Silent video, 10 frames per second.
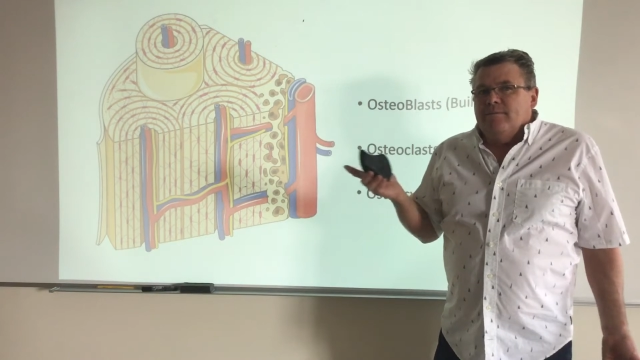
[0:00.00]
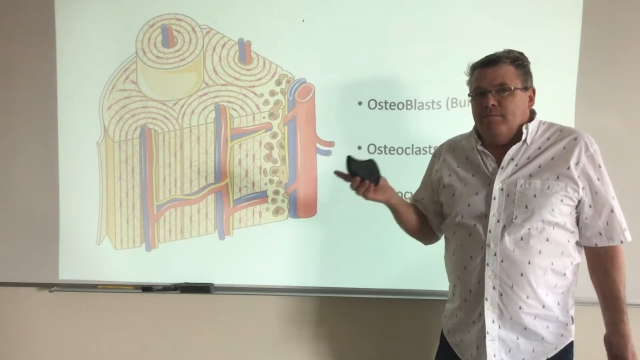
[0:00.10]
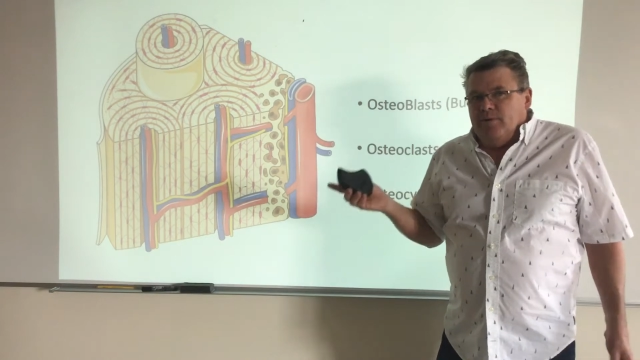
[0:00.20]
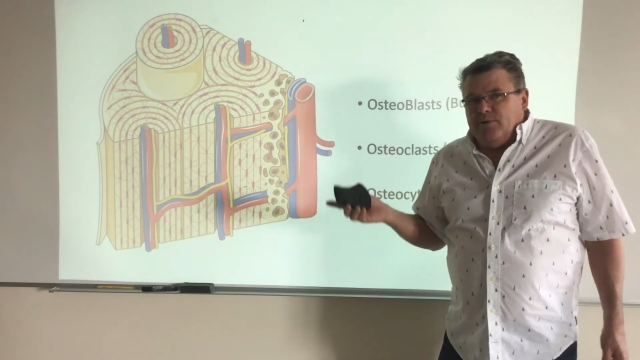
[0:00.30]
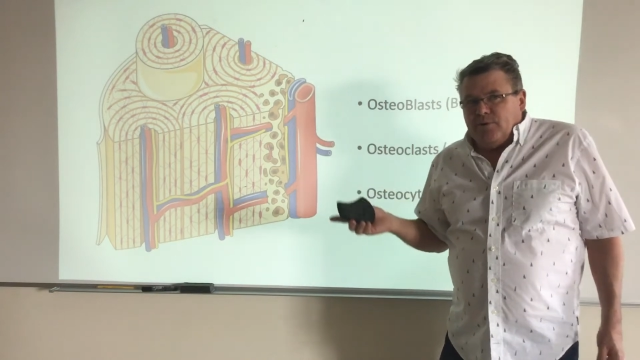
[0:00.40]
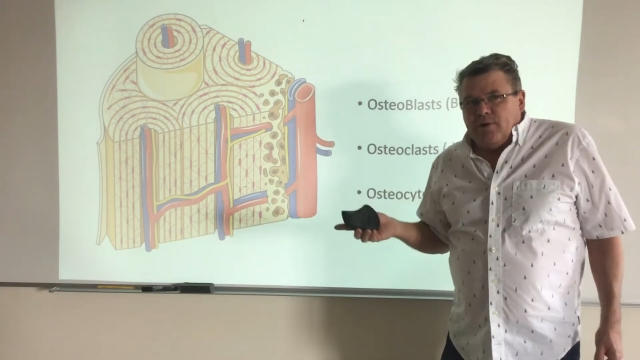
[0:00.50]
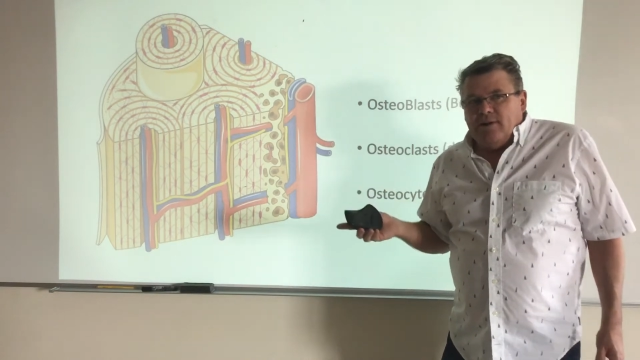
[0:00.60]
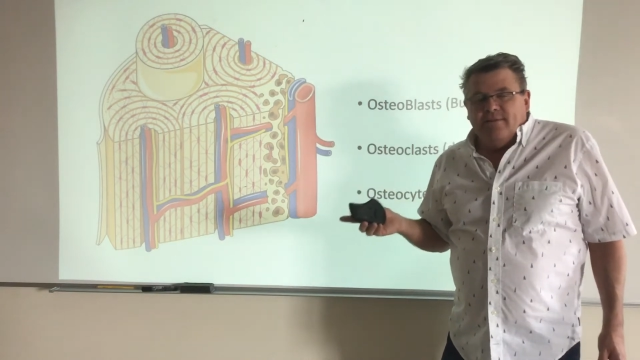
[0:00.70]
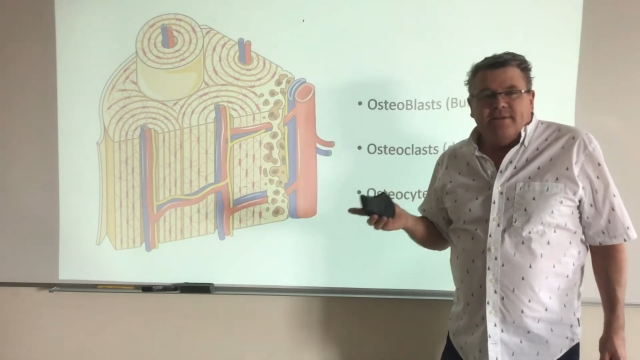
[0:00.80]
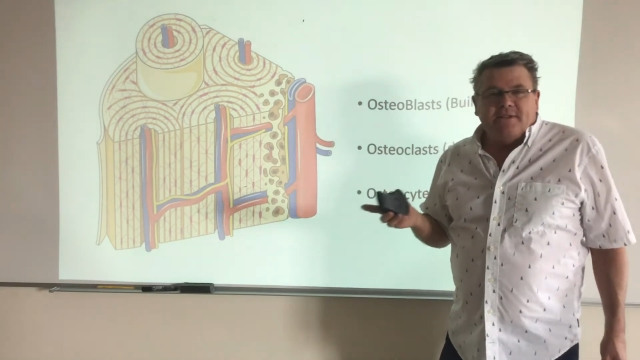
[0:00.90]
before all
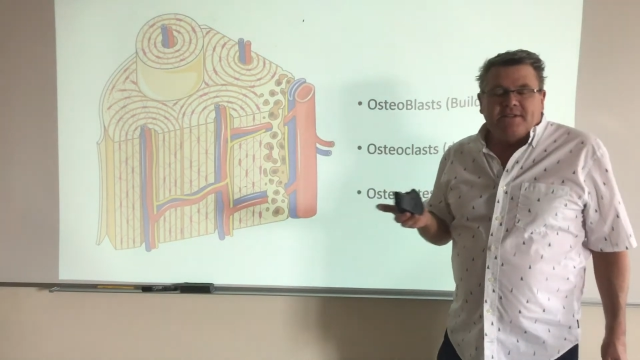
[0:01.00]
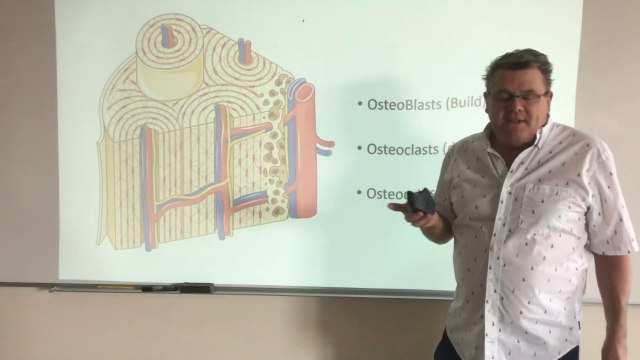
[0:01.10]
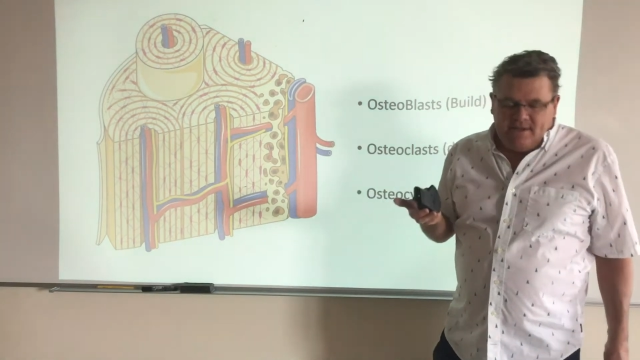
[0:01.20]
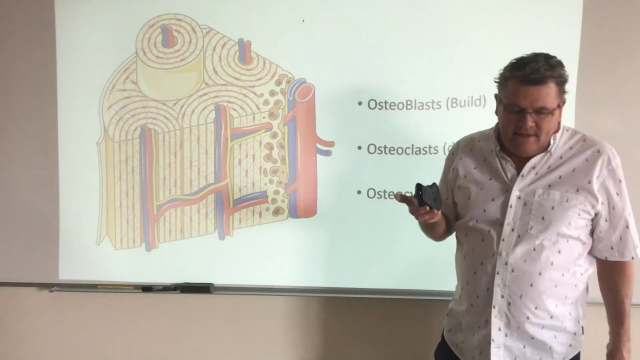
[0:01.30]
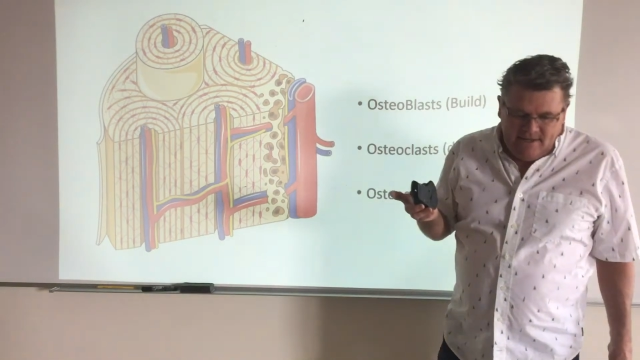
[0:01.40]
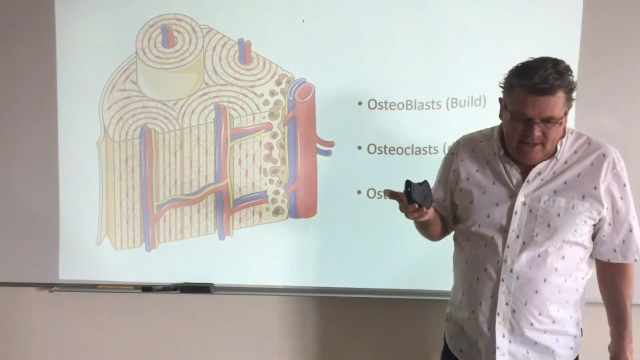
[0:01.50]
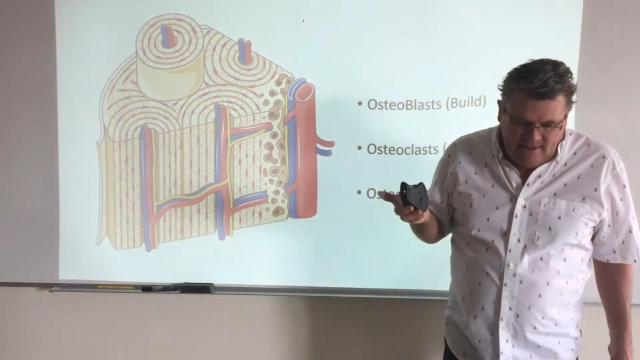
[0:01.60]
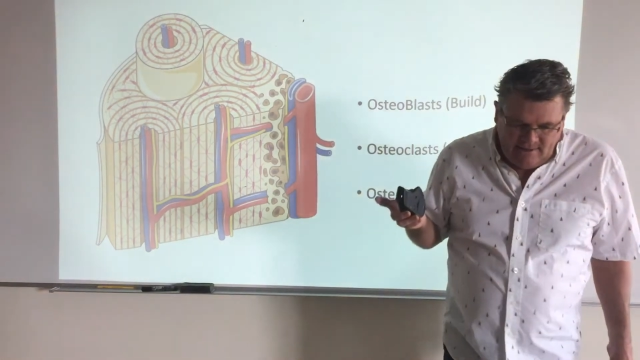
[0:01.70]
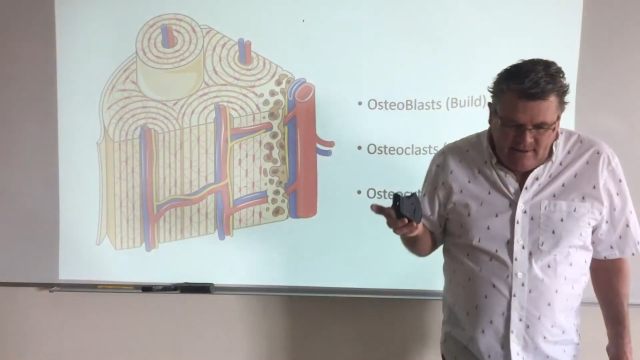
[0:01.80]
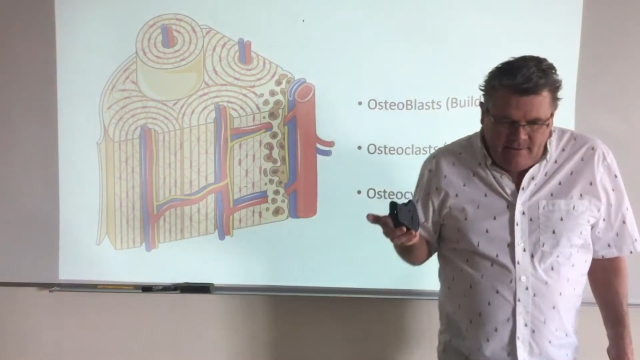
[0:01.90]
of this
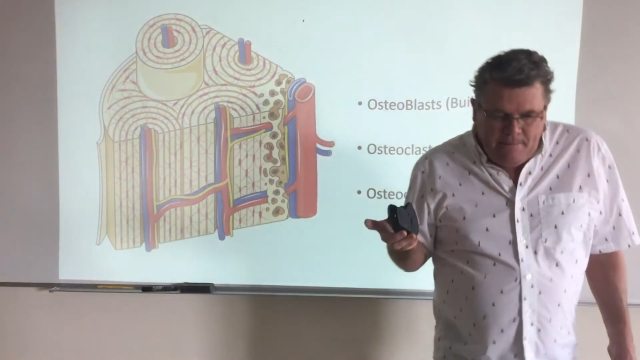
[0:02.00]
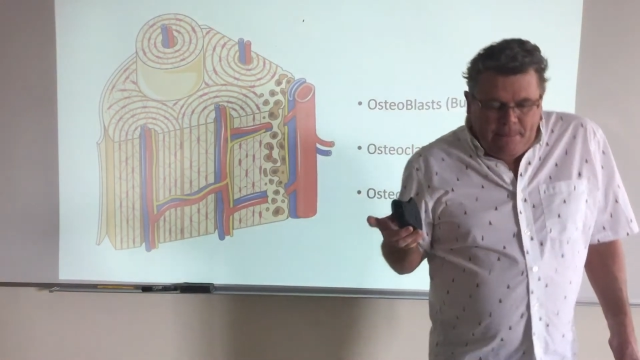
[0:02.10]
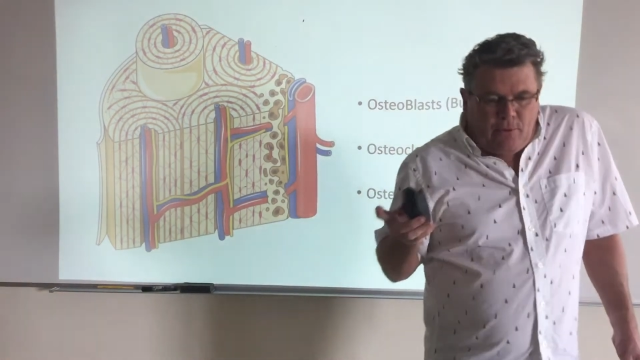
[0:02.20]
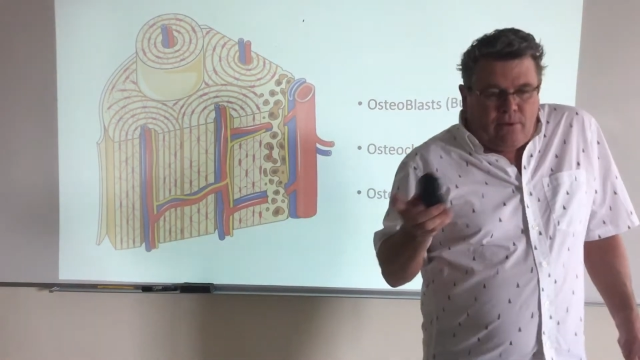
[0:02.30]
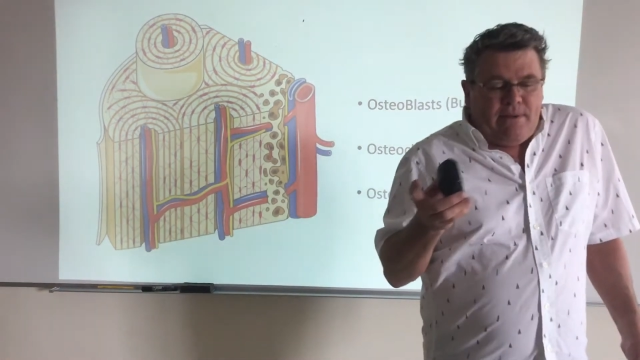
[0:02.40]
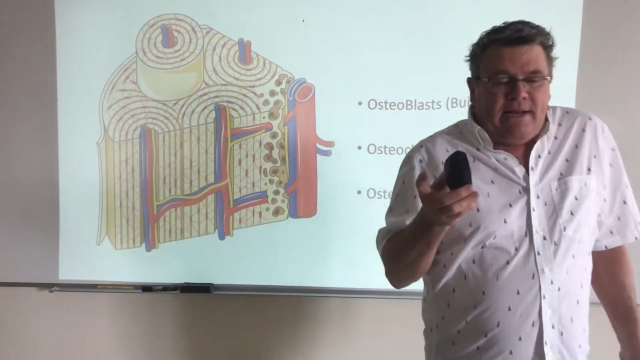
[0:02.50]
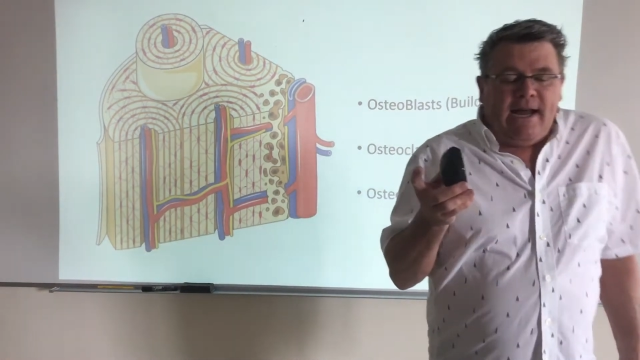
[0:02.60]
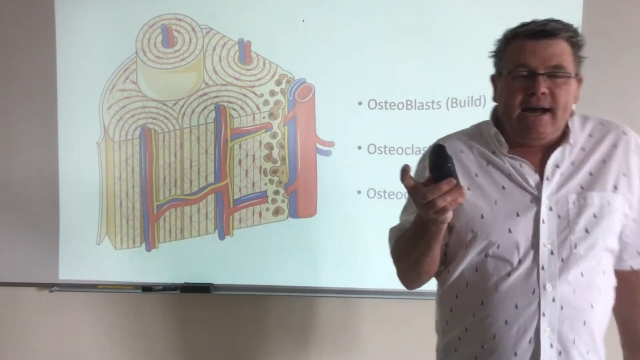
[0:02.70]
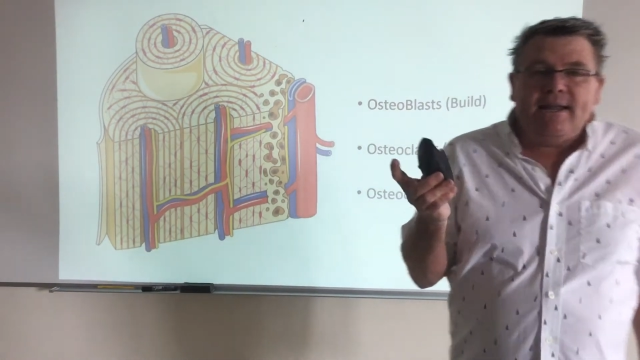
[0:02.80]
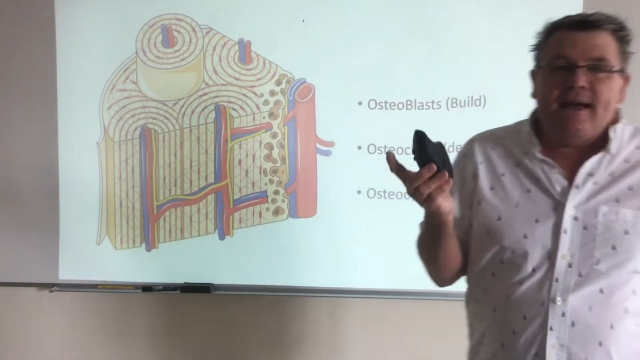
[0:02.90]
hit, or may not